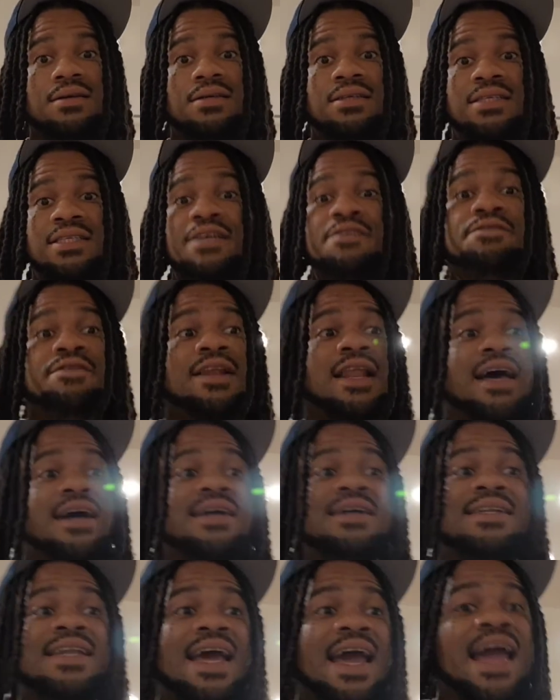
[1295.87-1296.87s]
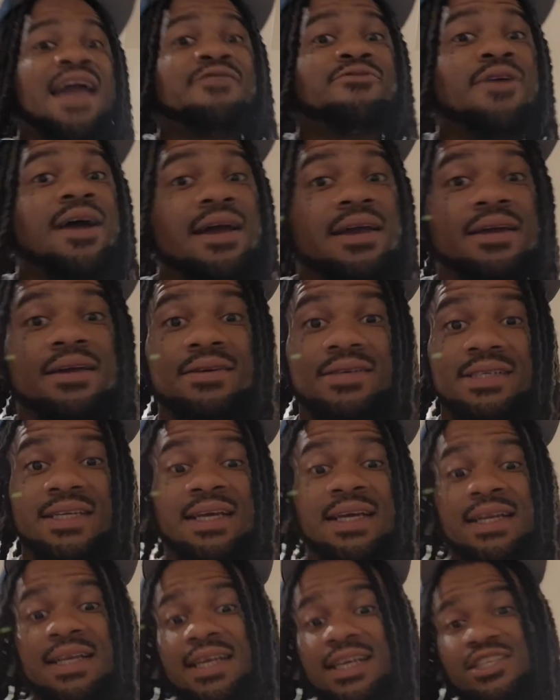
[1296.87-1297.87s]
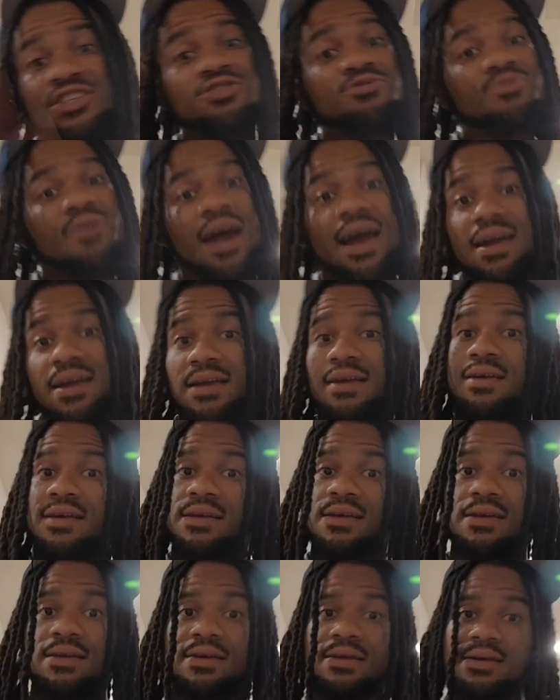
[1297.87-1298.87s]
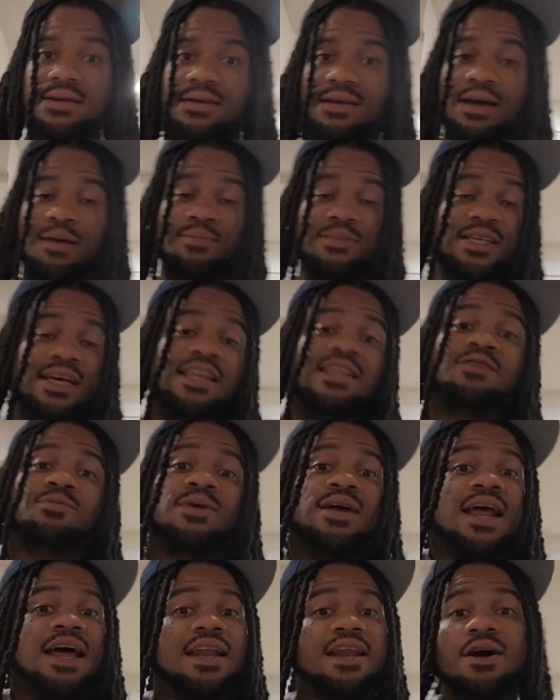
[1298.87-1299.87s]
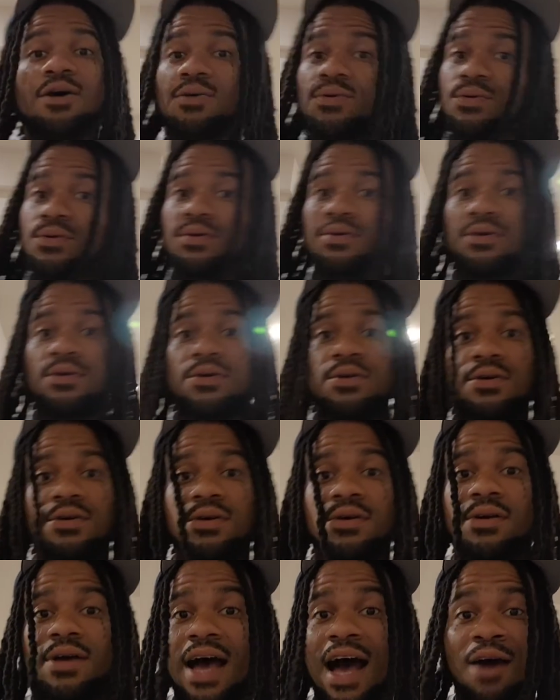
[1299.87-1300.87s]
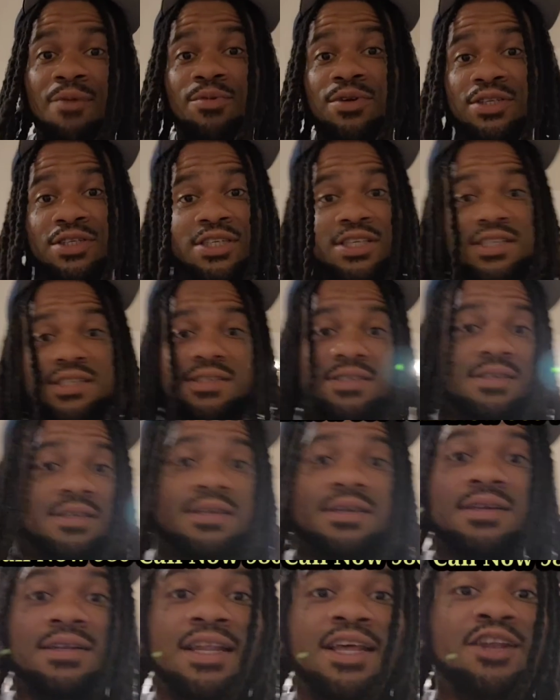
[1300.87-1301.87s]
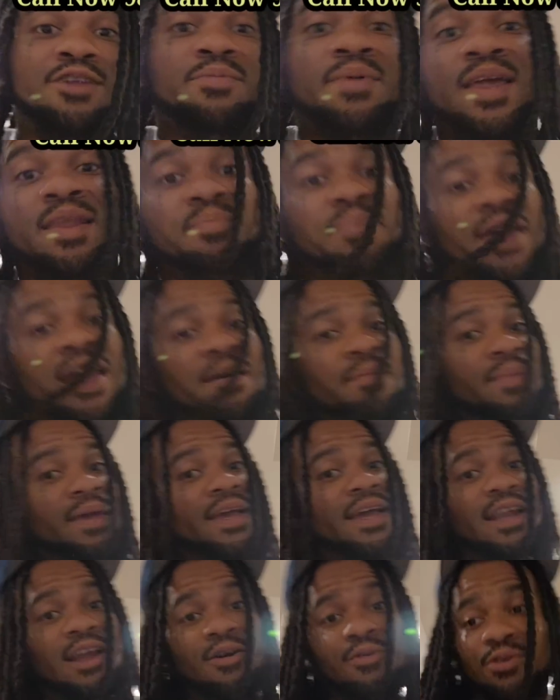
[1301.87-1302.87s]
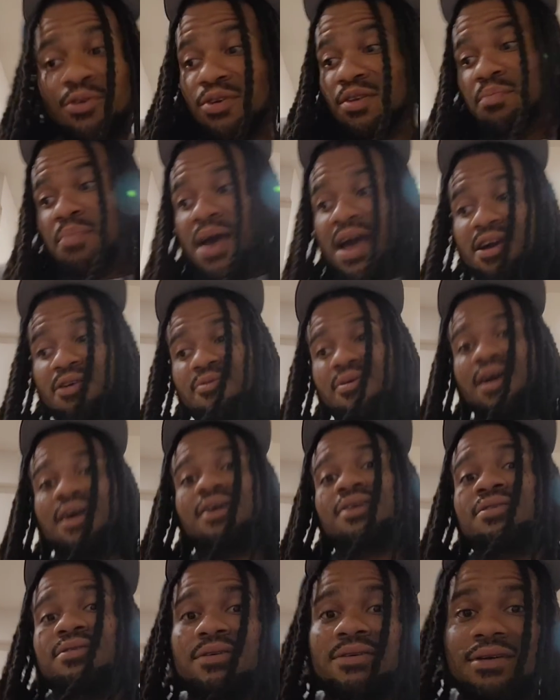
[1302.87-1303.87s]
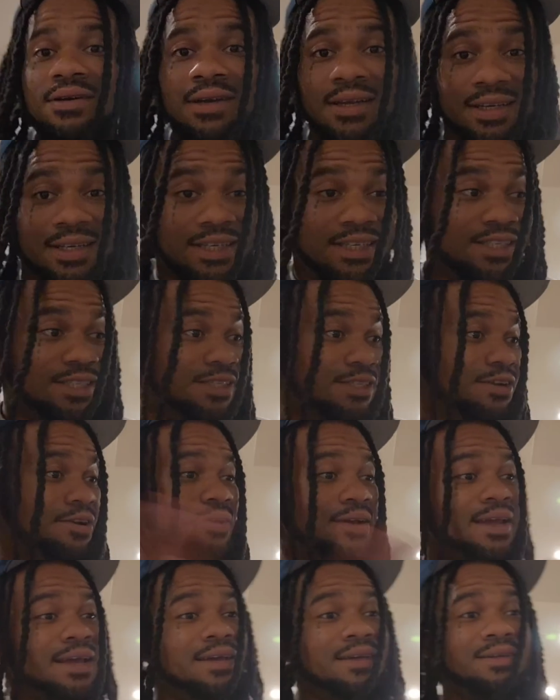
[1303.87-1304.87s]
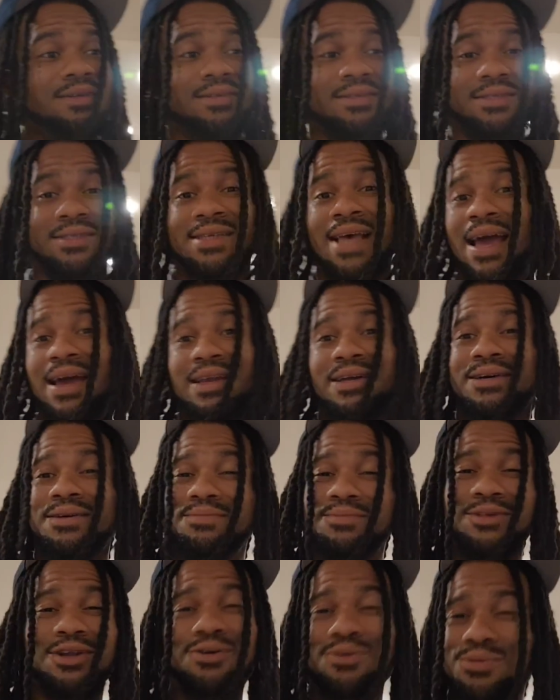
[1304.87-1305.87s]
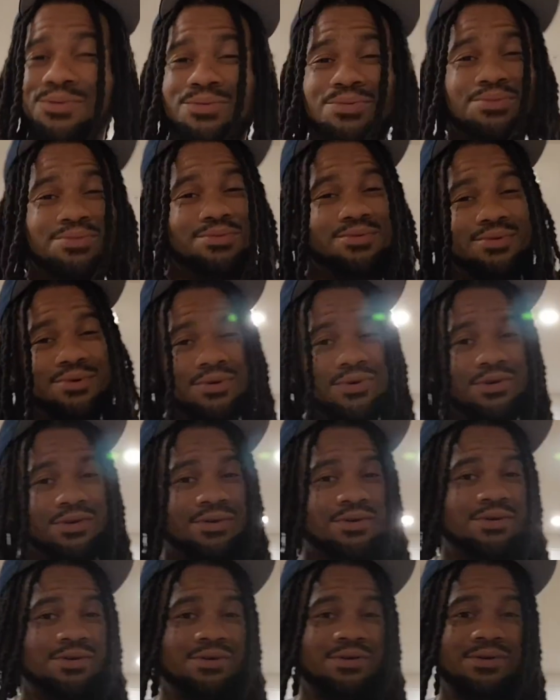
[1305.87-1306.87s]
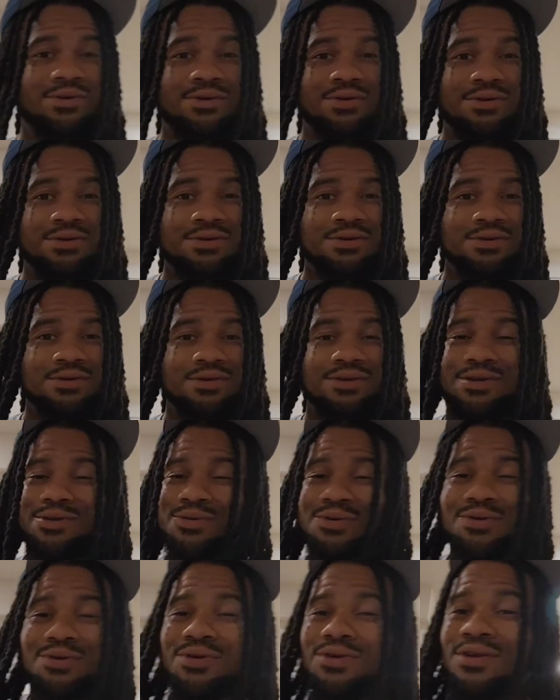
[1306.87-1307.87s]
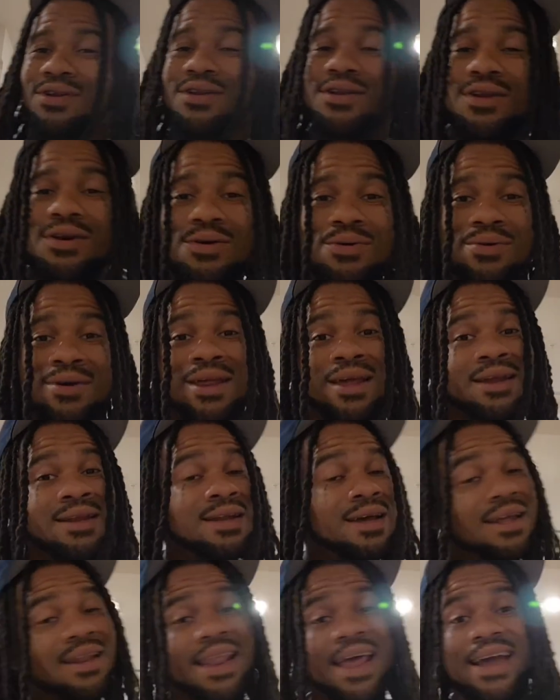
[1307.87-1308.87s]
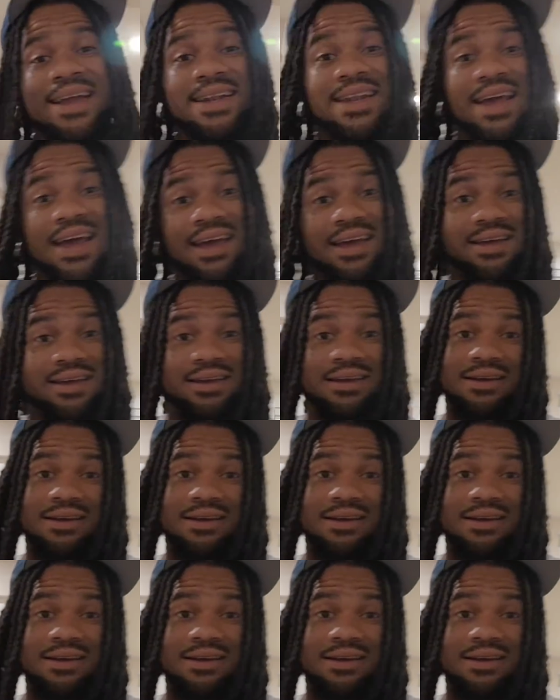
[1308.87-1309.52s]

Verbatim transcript: She feel like her day ain't right and she ain't did you right. I'm telling you what I know. I wouldn't just let nobody pay me and I don't know the background and just turn the site up. No. No, no, no, no, no. It ain't nothing like that.